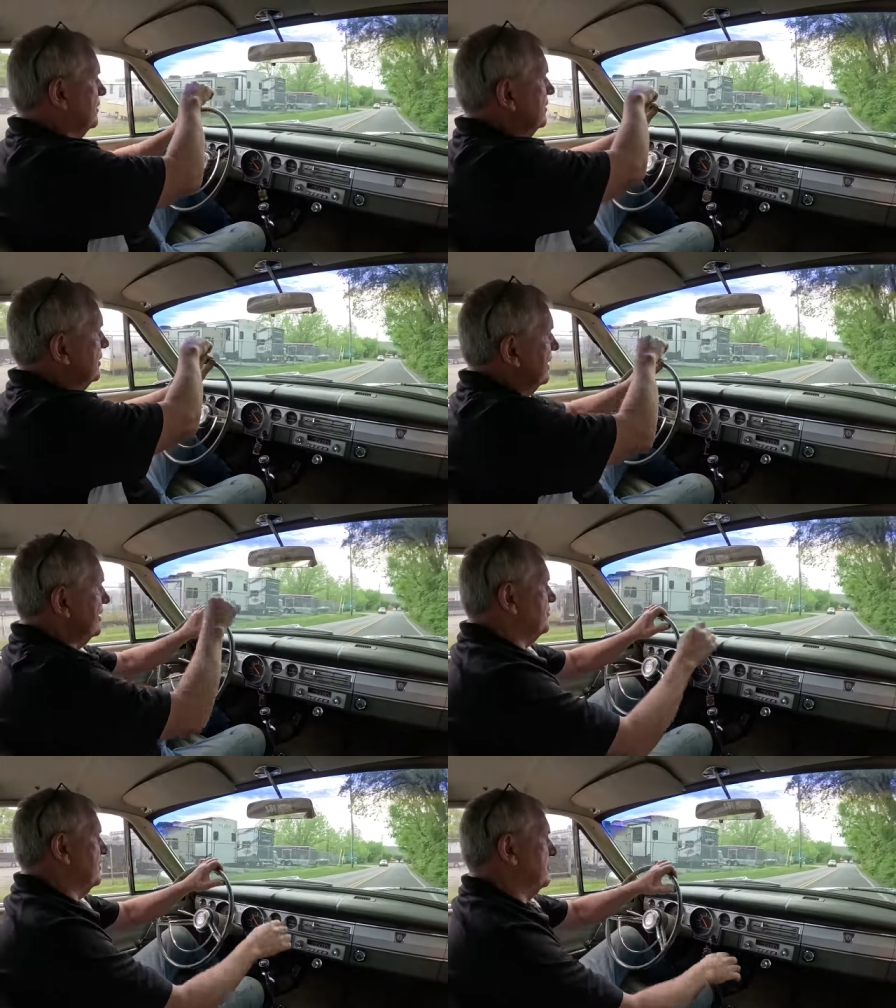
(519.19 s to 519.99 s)
Look at that,
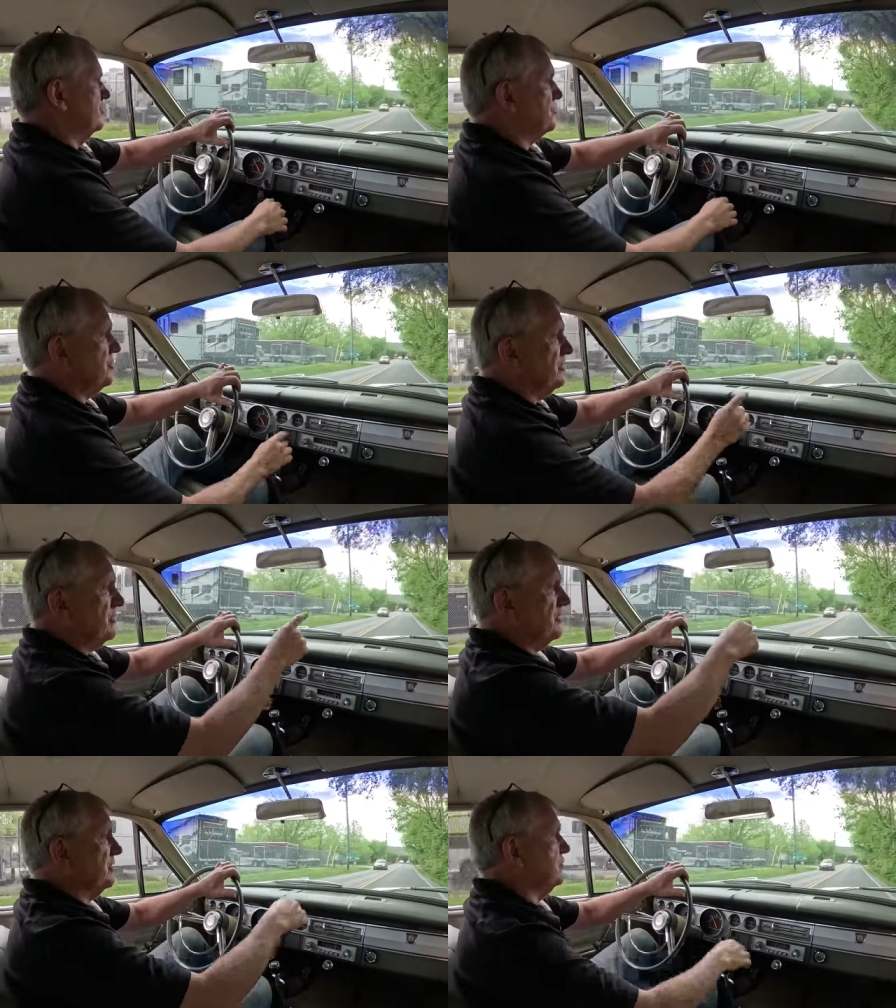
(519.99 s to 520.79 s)
even the little
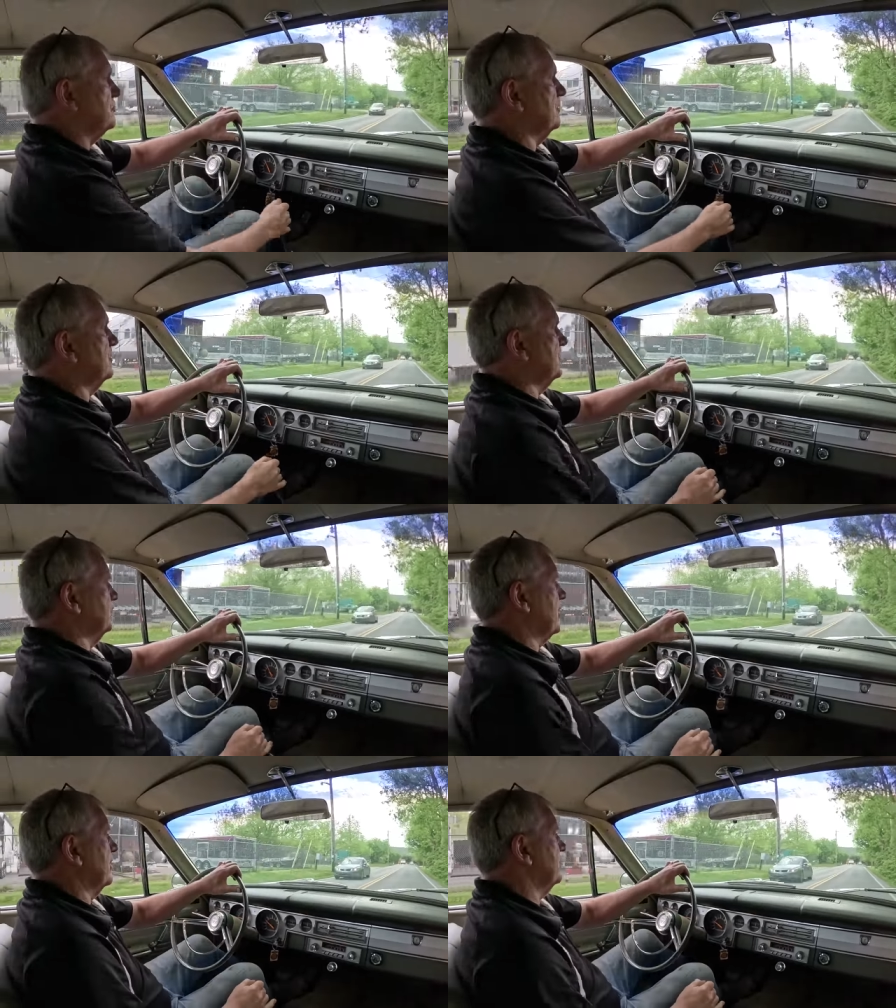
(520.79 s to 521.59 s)
turn signals on the
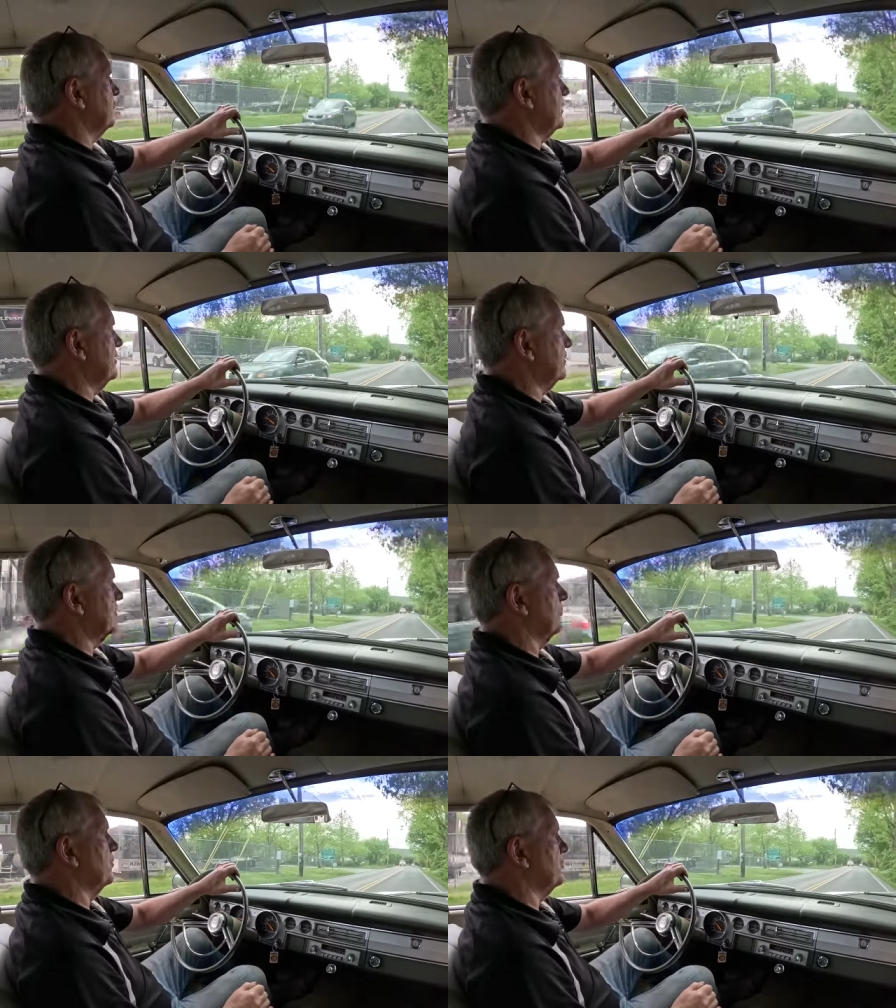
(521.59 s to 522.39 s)
front of the
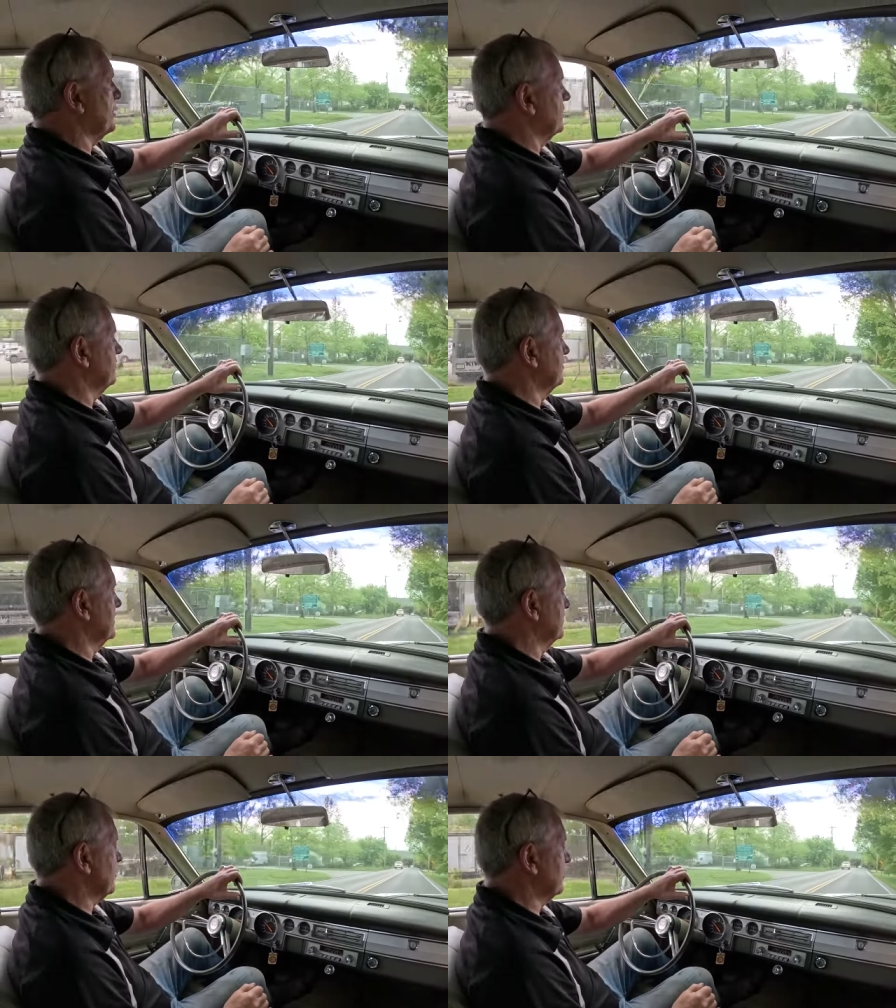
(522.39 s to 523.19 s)
fender are working.
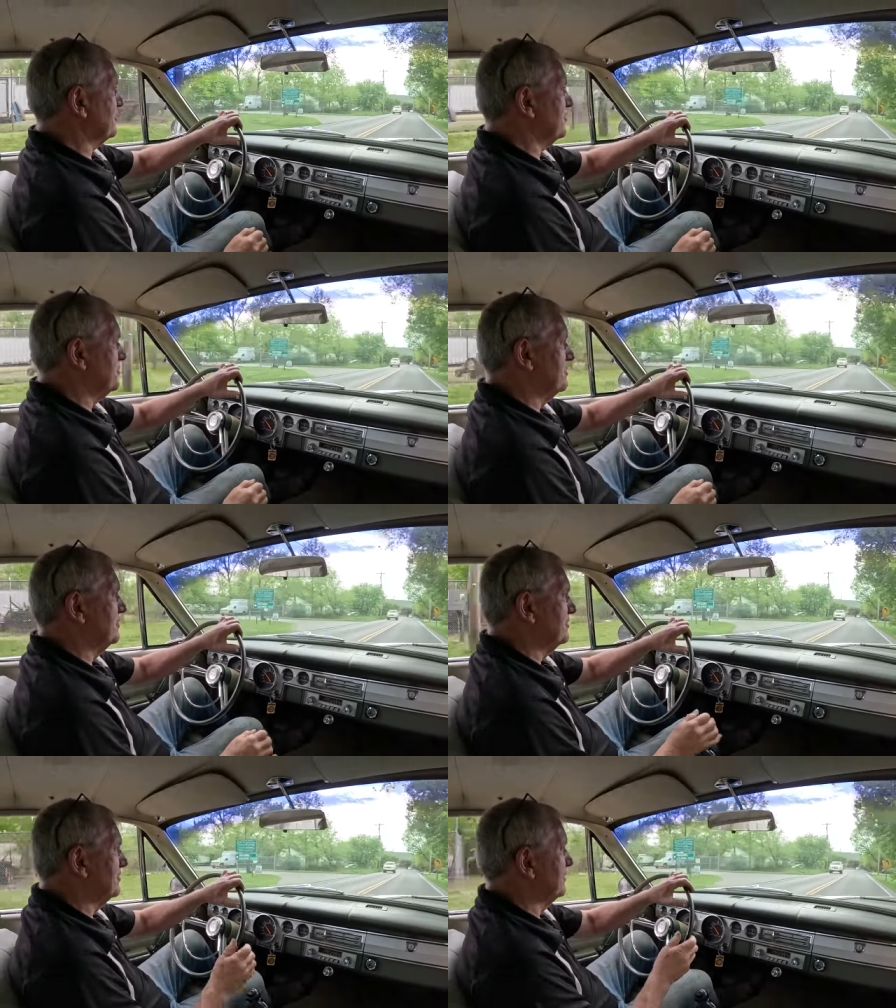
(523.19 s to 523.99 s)
That's kind of cool.
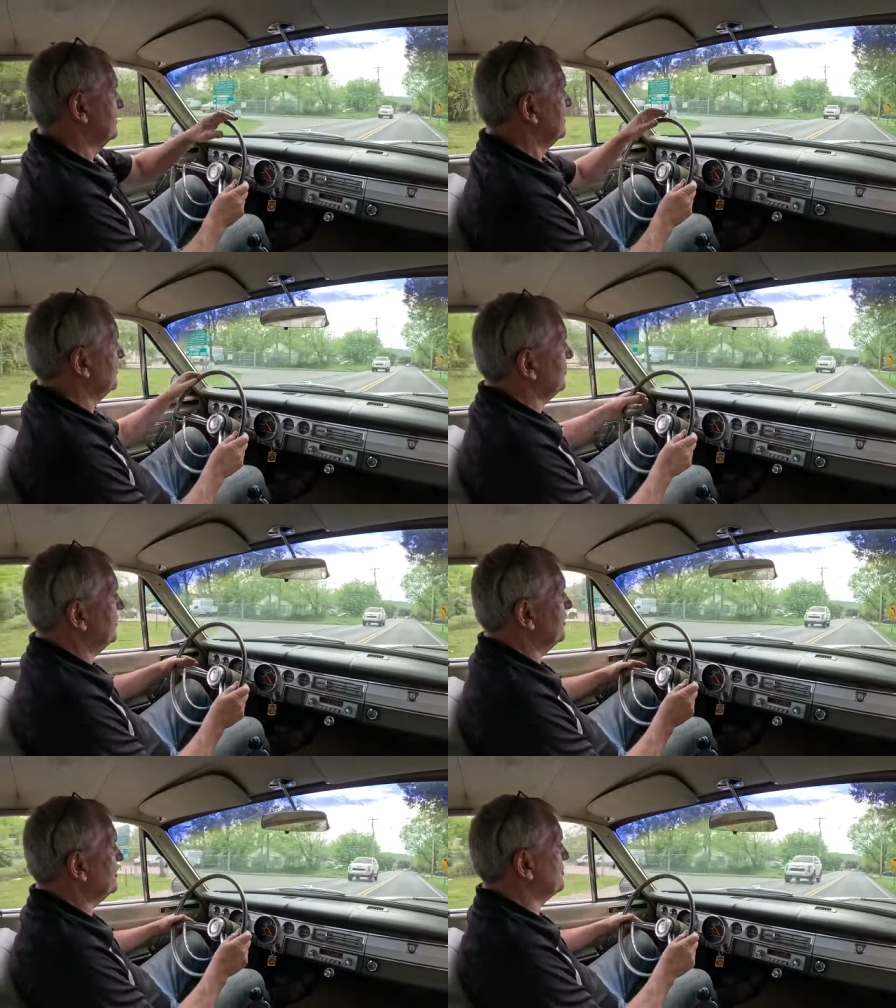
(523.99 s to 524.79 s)
I don't know if
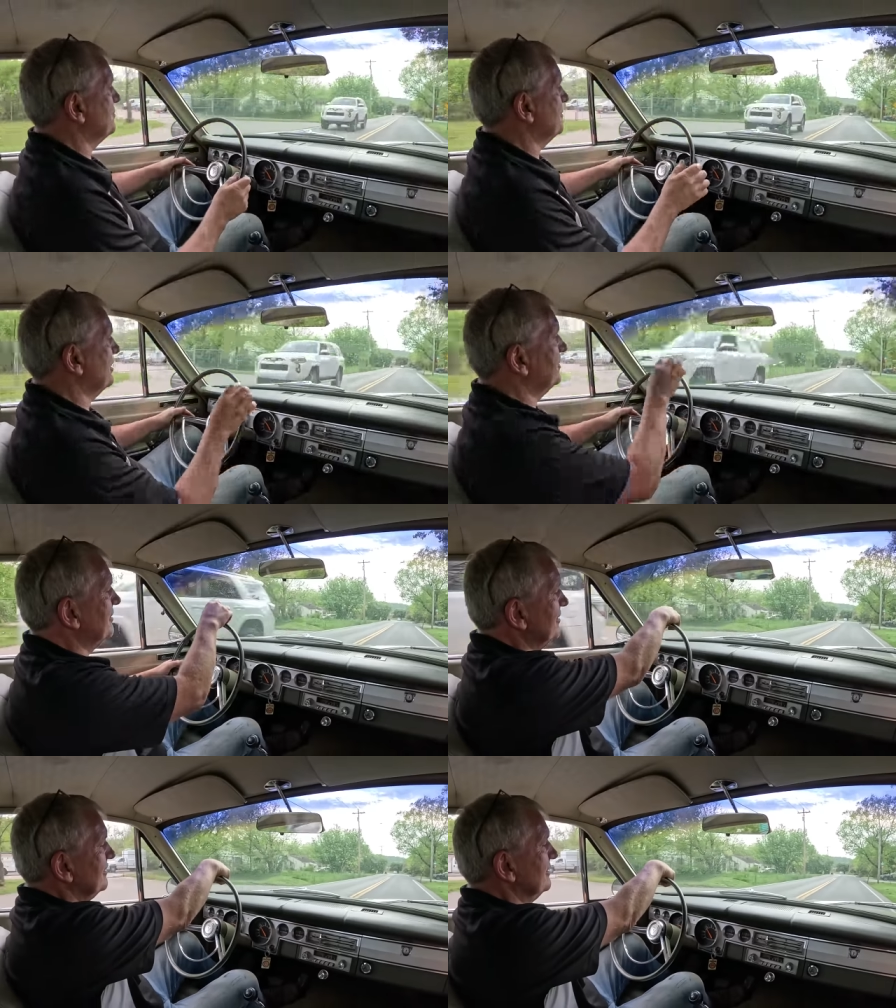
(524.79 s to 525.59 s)
you guys saw that
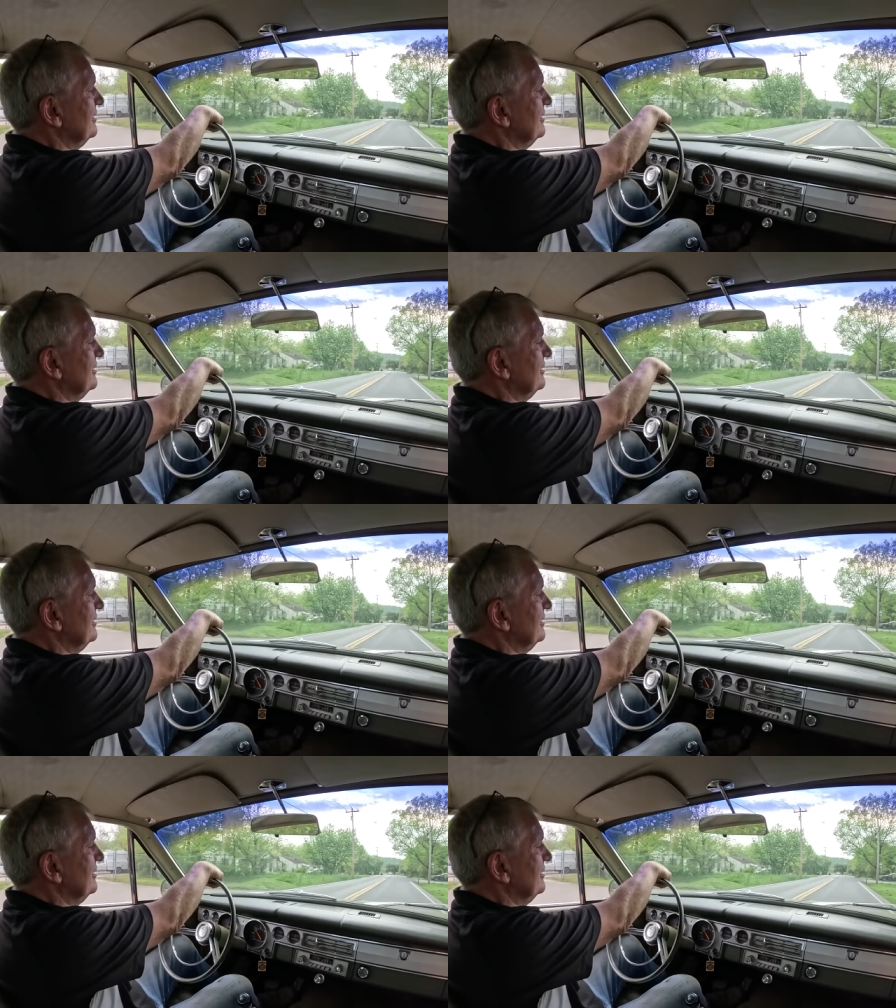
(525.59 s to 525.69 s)
or not.